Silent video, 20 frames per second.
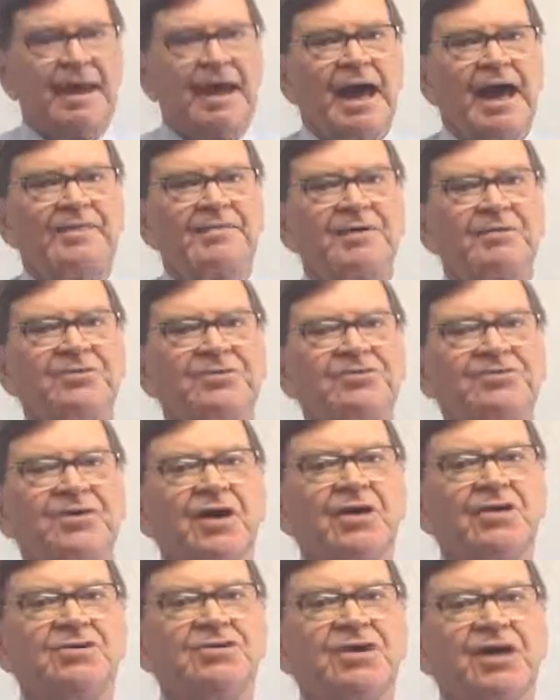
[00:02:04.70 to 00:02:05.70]
And there is
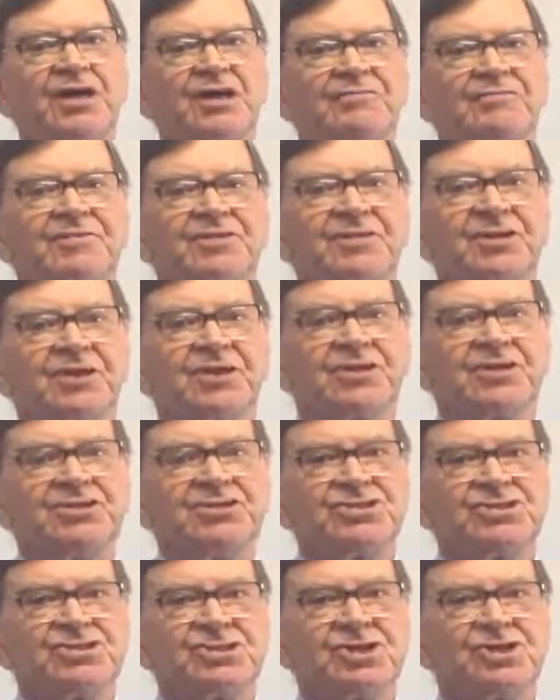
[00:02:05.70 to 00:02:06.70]
no need for the
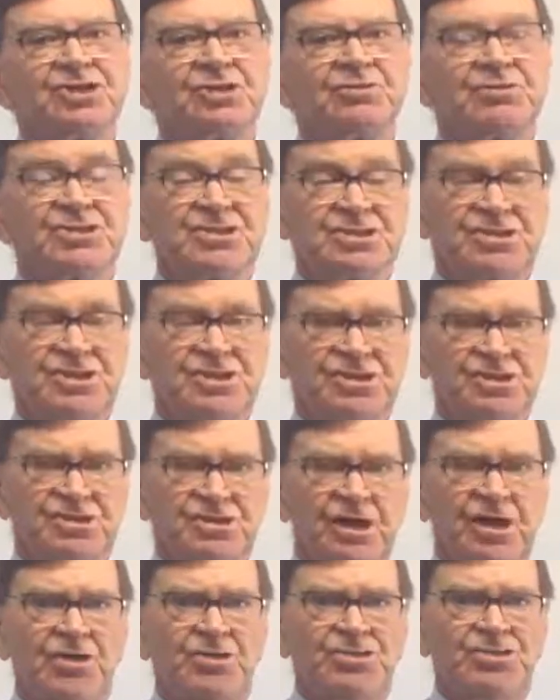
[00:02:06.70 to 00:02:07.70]
continuous
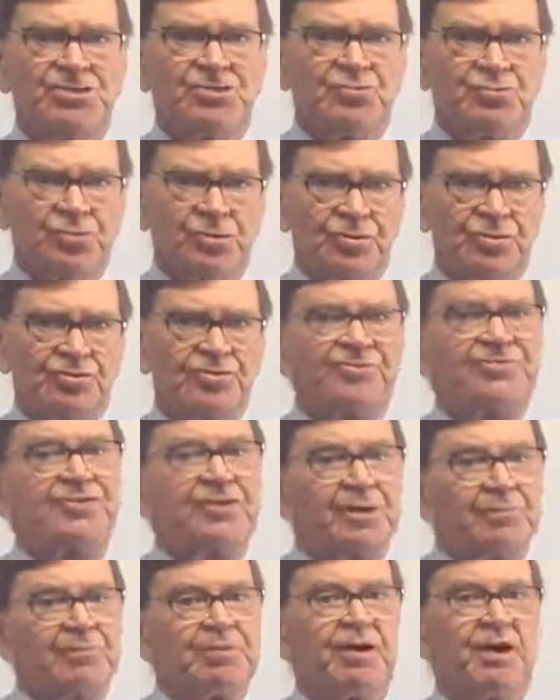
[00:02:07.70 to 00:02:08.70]
disclosure rules
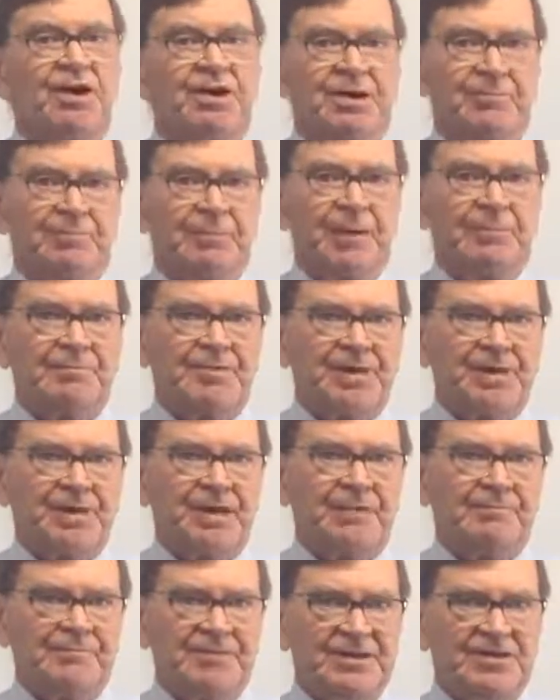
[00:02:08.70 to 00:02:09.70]
that apply to public
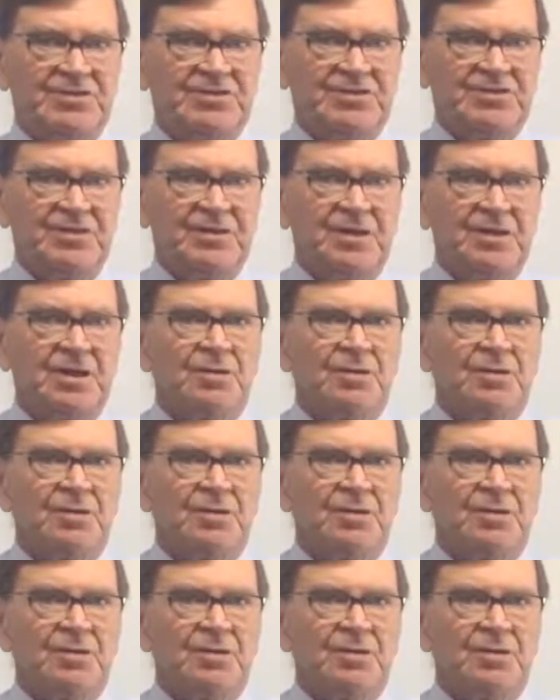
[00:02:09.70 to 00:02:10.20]
companies,